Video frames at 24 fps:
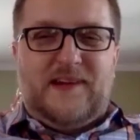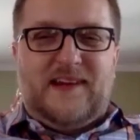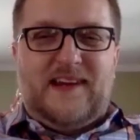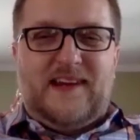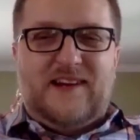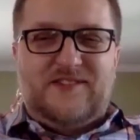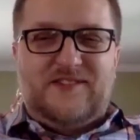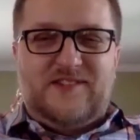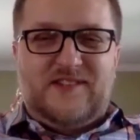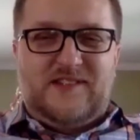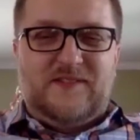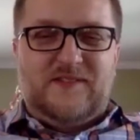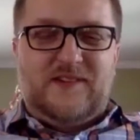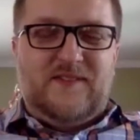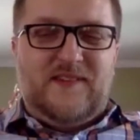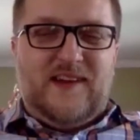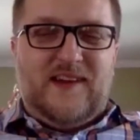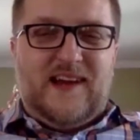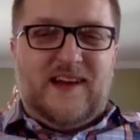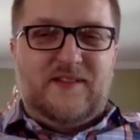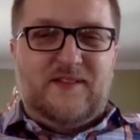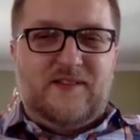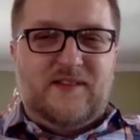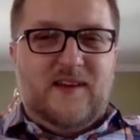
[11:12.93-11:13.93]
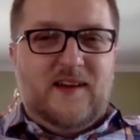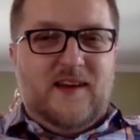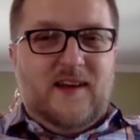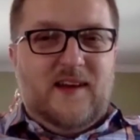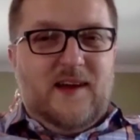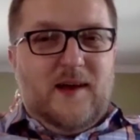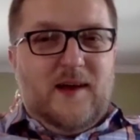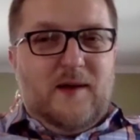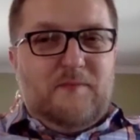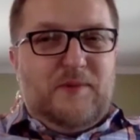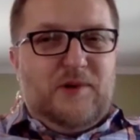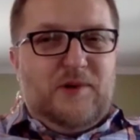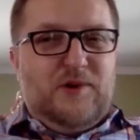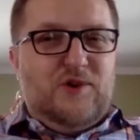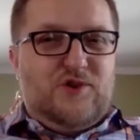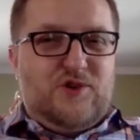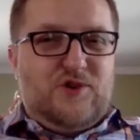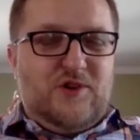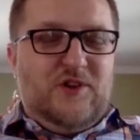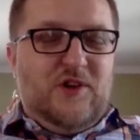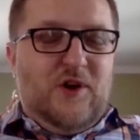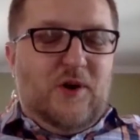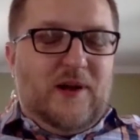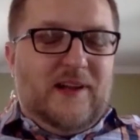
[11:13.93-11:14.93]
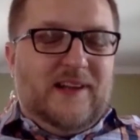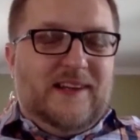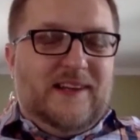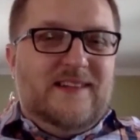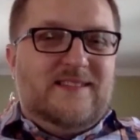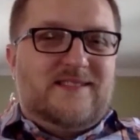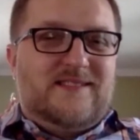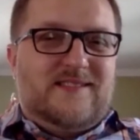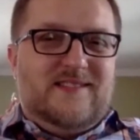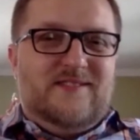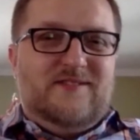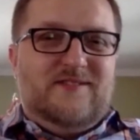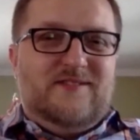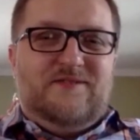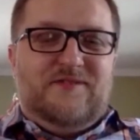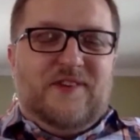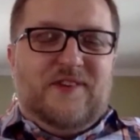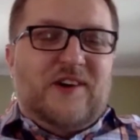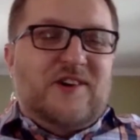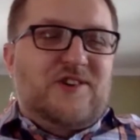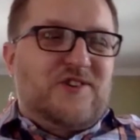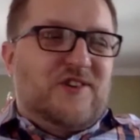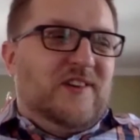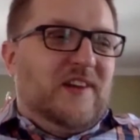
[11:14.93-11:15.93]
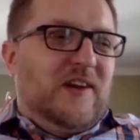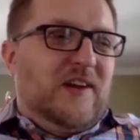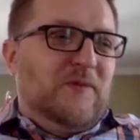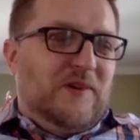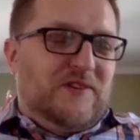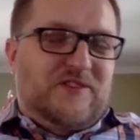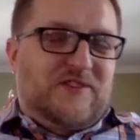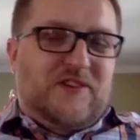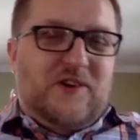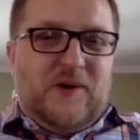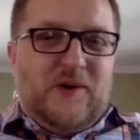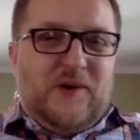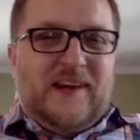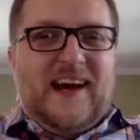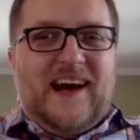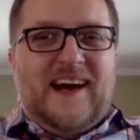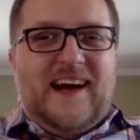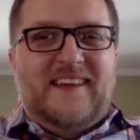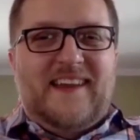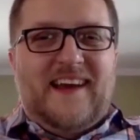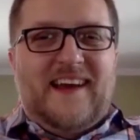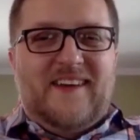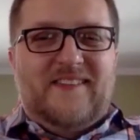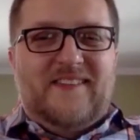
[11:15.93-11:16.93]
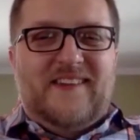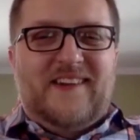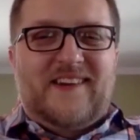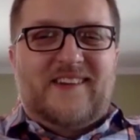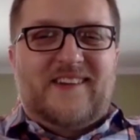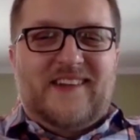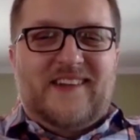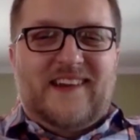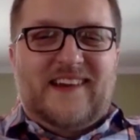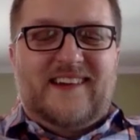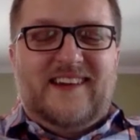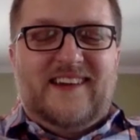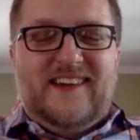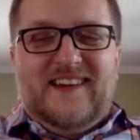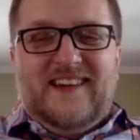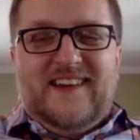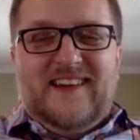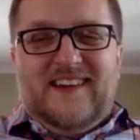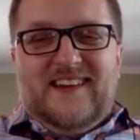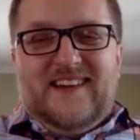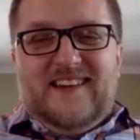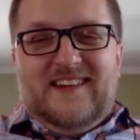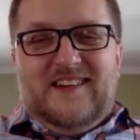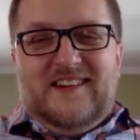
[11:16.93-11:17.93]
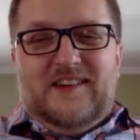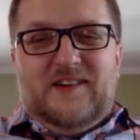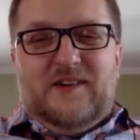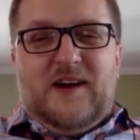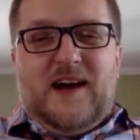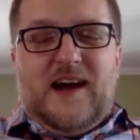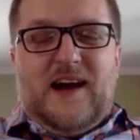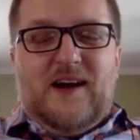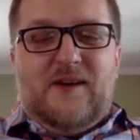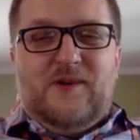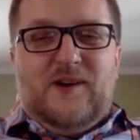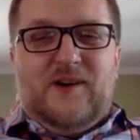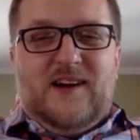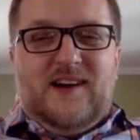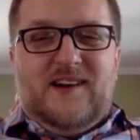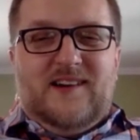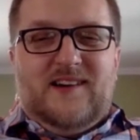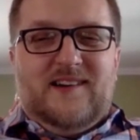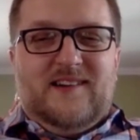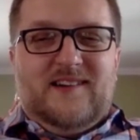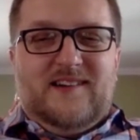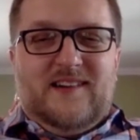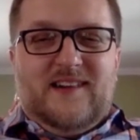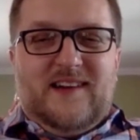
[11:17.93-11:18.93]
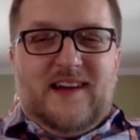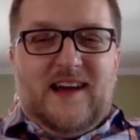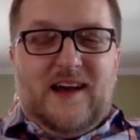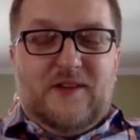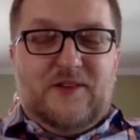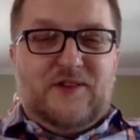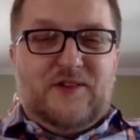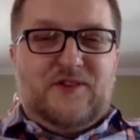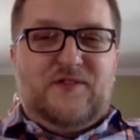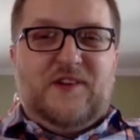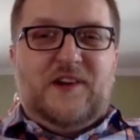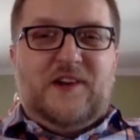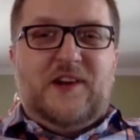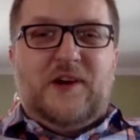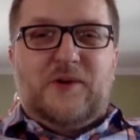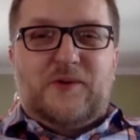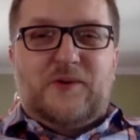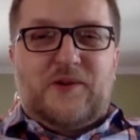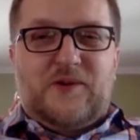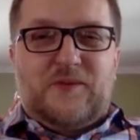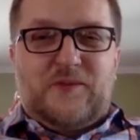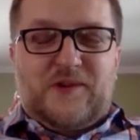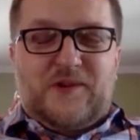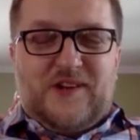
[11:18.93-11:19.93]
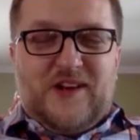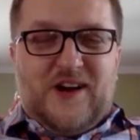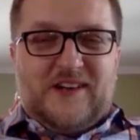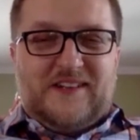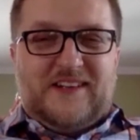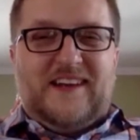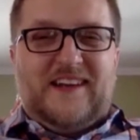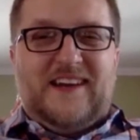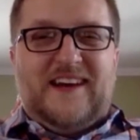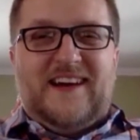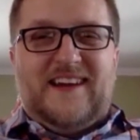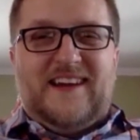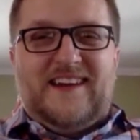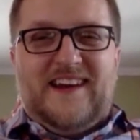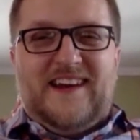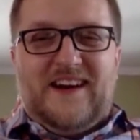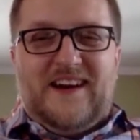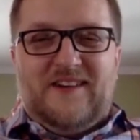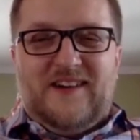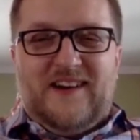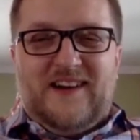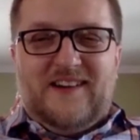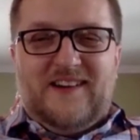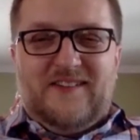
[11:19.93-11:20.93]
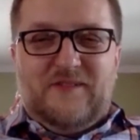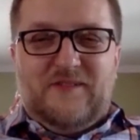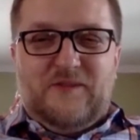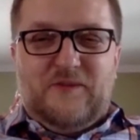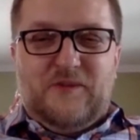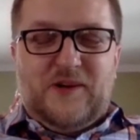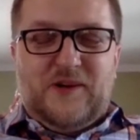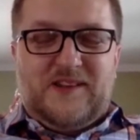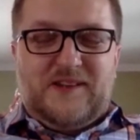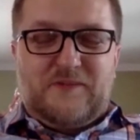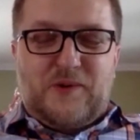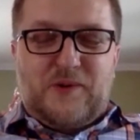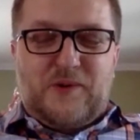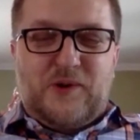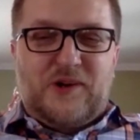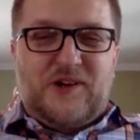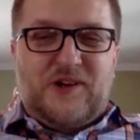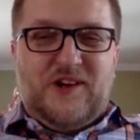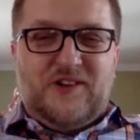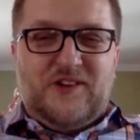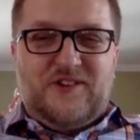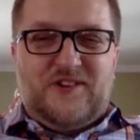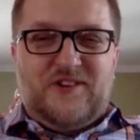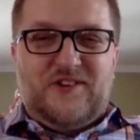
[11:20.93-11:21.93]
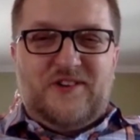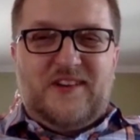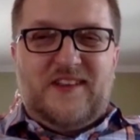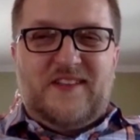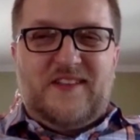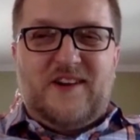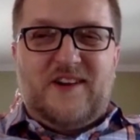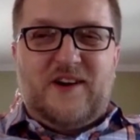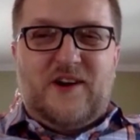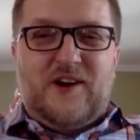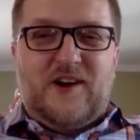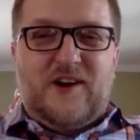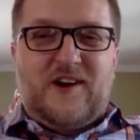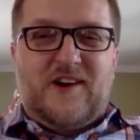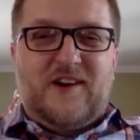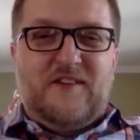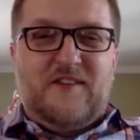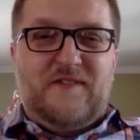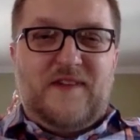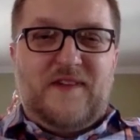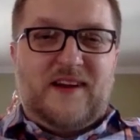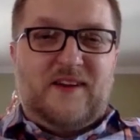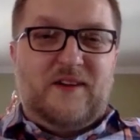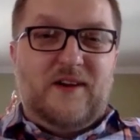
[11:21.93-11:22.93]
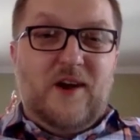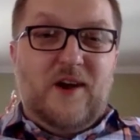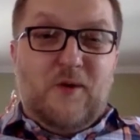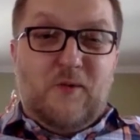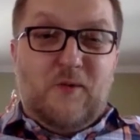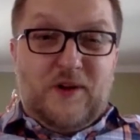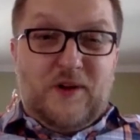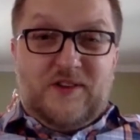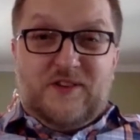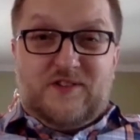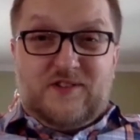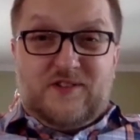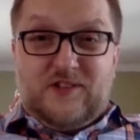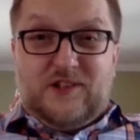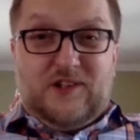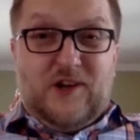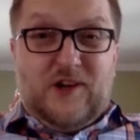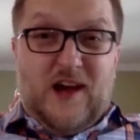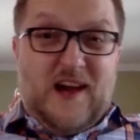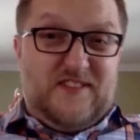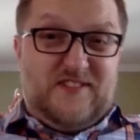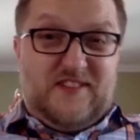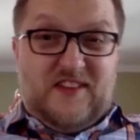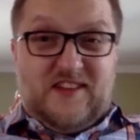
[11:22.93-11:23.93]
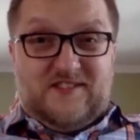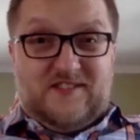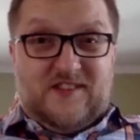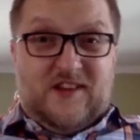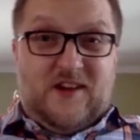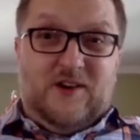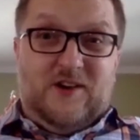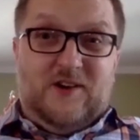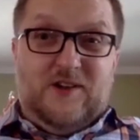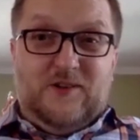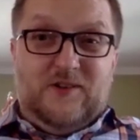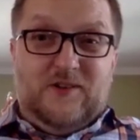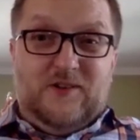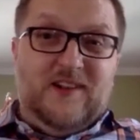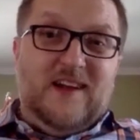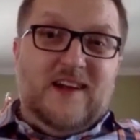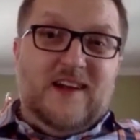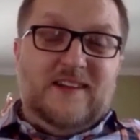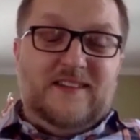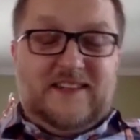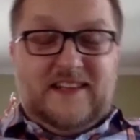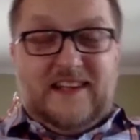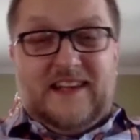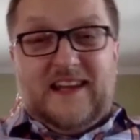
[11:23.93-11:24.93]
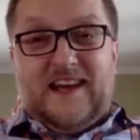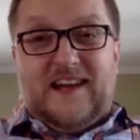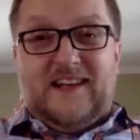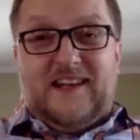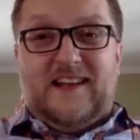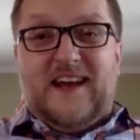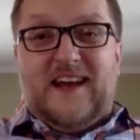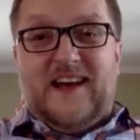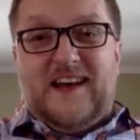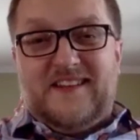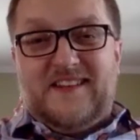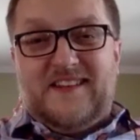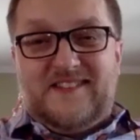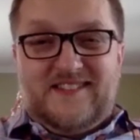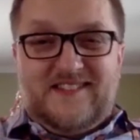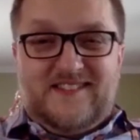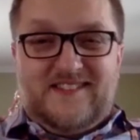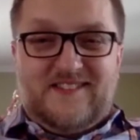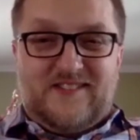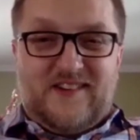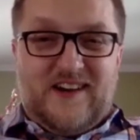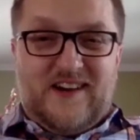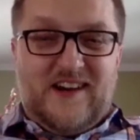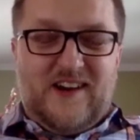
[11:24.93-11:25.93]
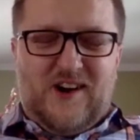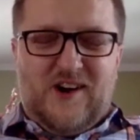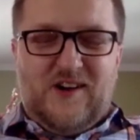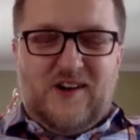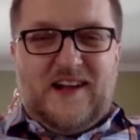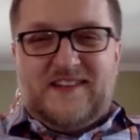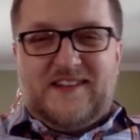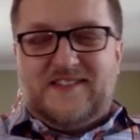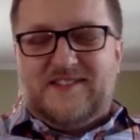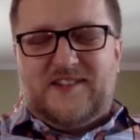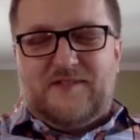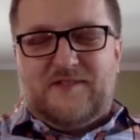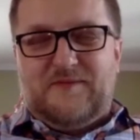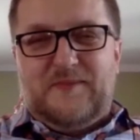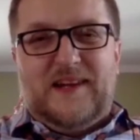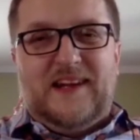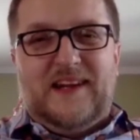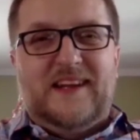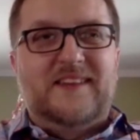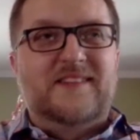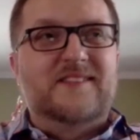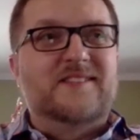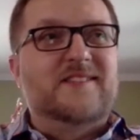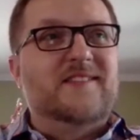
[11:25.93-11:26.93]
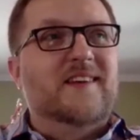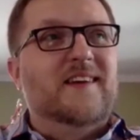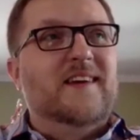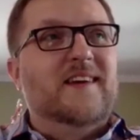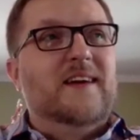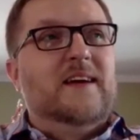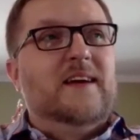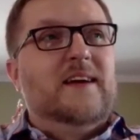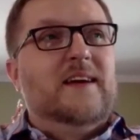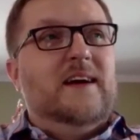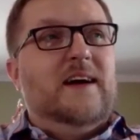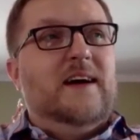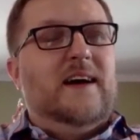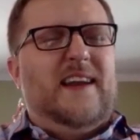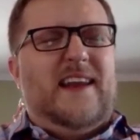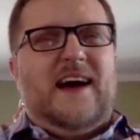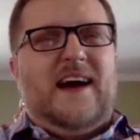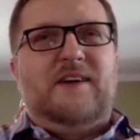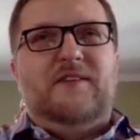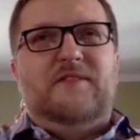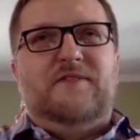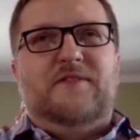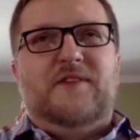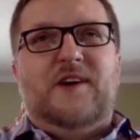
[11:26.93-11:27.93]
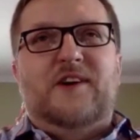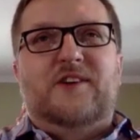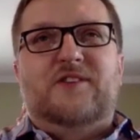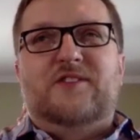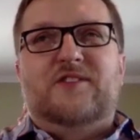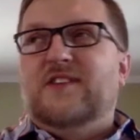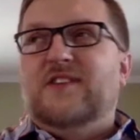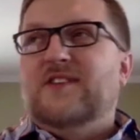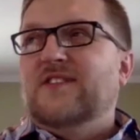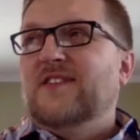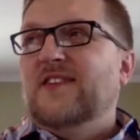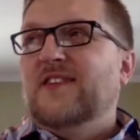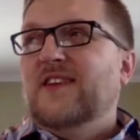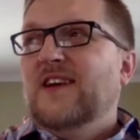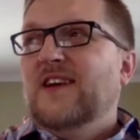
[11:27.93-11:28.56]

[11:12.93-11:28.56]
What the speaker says: out system commands, but you should know at least functionally what's going on down there. Like, how this video we're talking on, what the protocols underneath it are, the fact what SSL, TLS, right? All that stuff means and how it functions.